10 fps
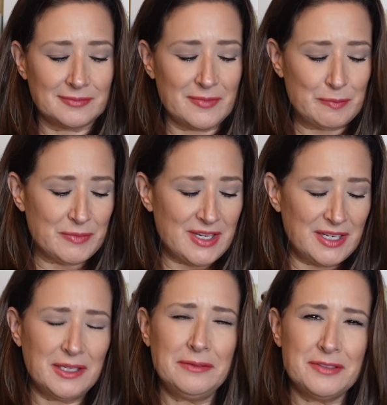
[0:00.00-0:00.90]
I'm
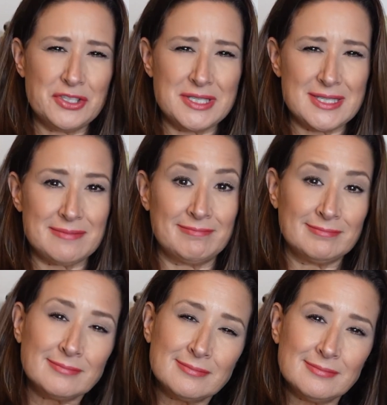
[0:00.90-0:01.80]
kind of just,
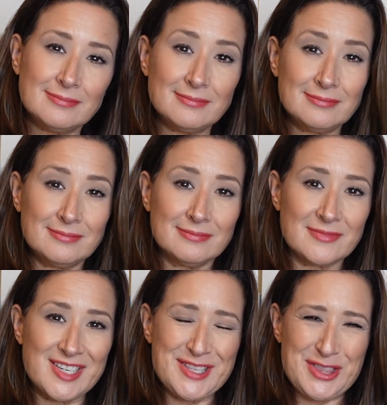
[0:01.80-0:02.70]
hmm,
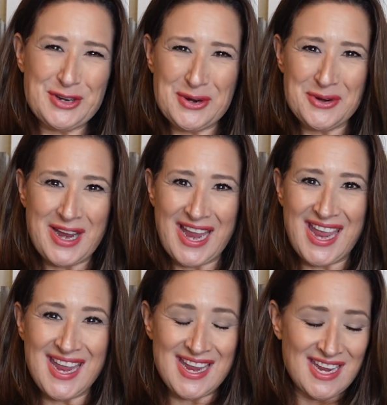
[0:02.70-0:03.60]
they're
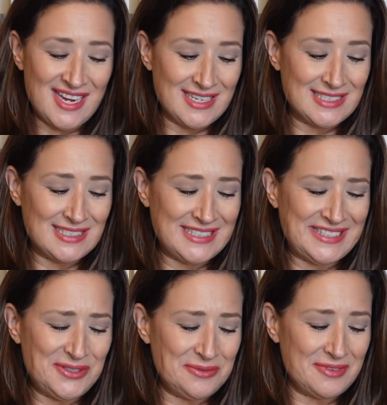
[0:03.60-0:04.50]
okay. I
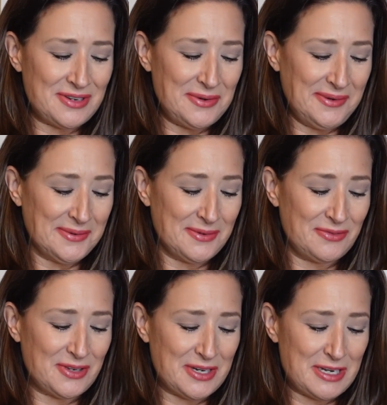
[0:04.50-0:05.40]
don't know
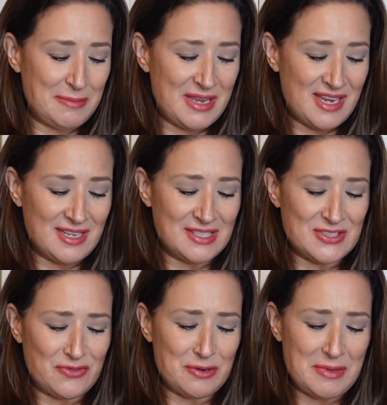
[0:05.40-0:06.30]
if they're going to be
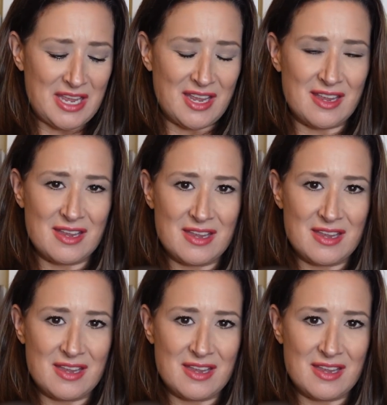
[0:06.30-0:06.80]
hits for me.